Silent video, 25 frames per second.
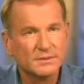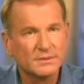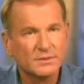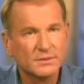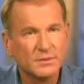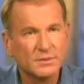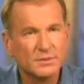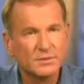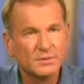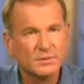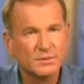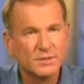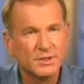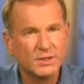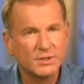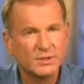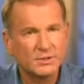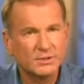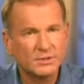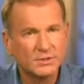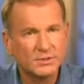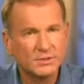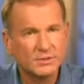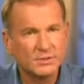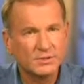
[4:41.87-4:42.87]
from as many
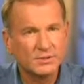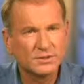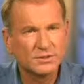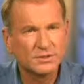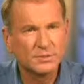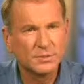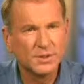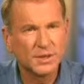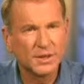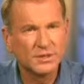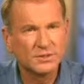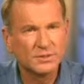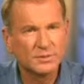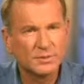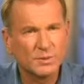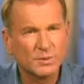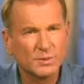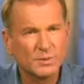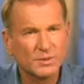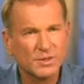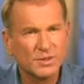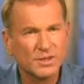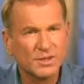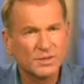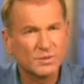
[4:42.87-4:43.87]
sources as possible
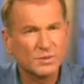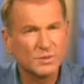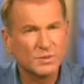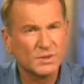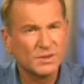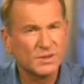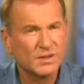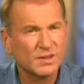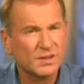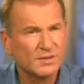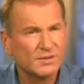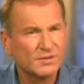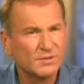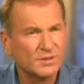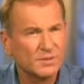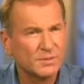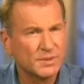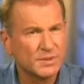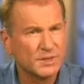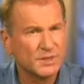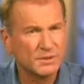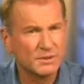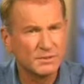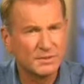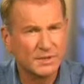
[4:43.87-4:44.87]
because we love to
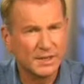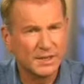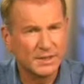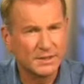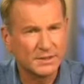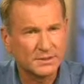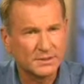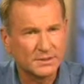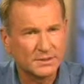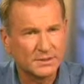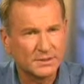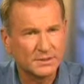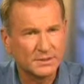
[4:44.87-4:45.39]
be correct.